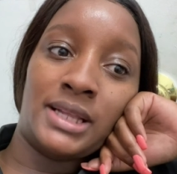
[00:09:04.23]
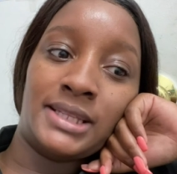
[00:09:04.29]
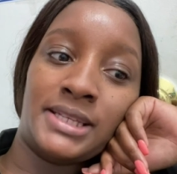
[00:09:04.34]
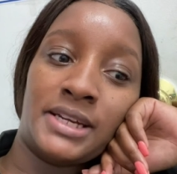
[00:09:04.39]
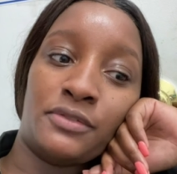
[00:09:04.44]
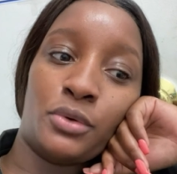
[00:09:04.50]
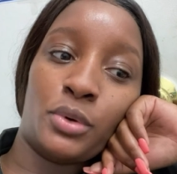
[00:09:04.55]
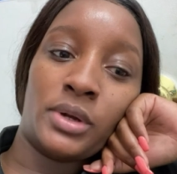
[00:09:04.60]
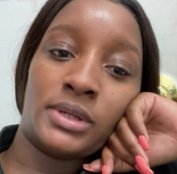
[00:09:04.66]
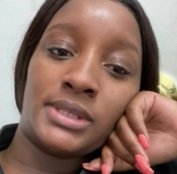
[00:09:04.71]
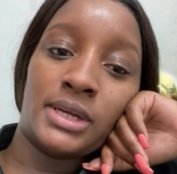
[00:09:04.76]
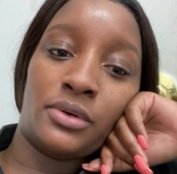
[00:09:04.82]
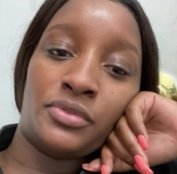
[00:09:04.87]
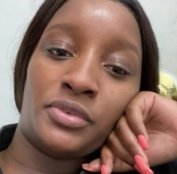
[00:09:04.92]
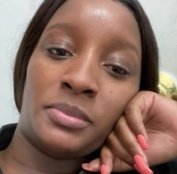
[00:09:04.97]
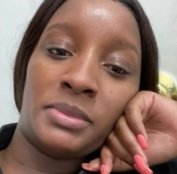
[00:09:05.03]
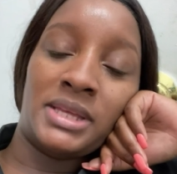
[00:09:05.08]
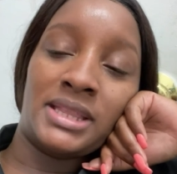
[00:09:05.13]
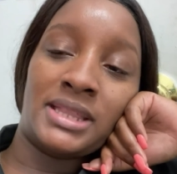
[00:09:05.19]
have worked out for
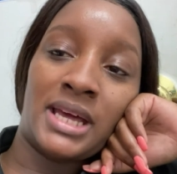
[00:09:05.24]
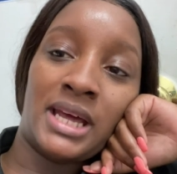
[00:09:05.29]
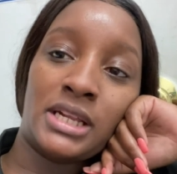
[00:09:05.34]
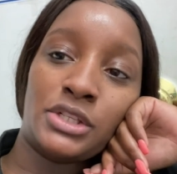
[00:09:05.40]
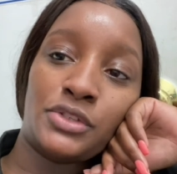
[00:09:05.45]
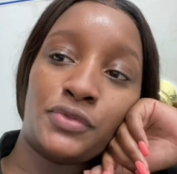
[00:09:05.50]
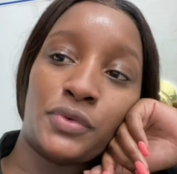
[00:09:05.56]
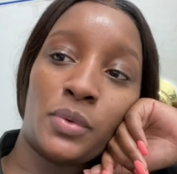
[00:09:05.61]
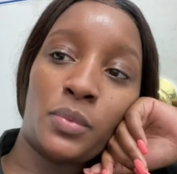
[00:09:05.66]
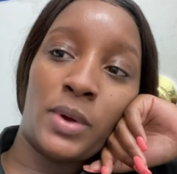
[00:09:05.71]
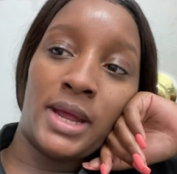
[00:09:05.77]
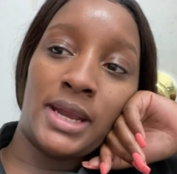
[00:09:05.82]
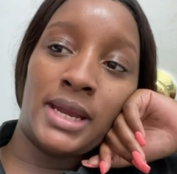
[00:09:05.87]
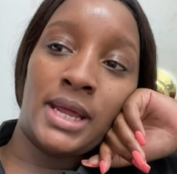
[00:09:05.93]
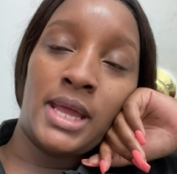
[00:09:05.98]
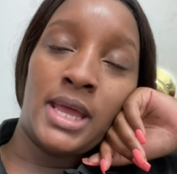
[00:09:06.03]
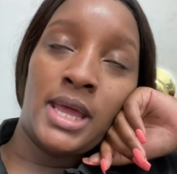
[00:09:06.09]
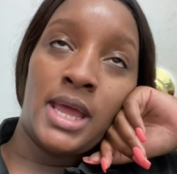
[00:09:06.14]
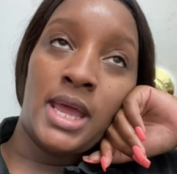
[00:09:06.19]
me that is for when